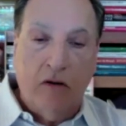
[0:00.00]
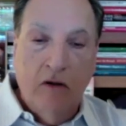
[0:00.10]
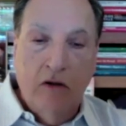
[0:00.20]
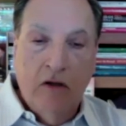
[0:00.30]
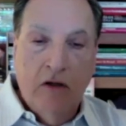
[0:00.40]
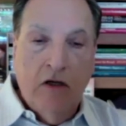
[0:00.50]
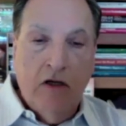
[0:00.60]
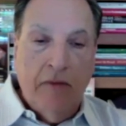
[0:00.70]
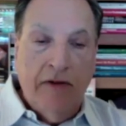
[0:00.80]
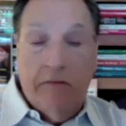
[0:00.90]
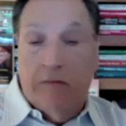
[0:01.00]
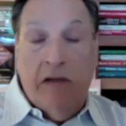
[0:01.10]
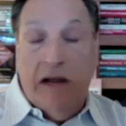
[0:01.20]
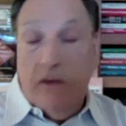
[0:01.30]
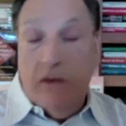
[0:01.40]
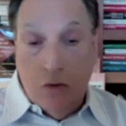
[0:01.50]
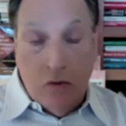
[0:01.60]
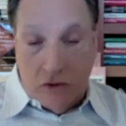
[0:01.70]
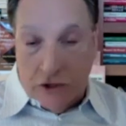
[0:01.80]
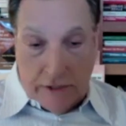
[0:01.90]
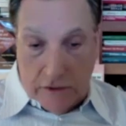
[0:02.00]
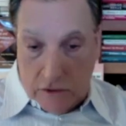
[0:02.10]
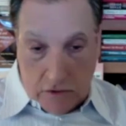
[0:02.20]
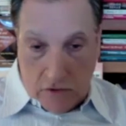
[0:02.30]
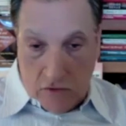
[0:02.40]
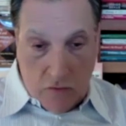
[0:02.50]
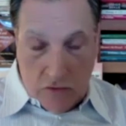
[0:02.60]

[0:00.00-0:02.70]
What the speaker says: I mean, my world changed almost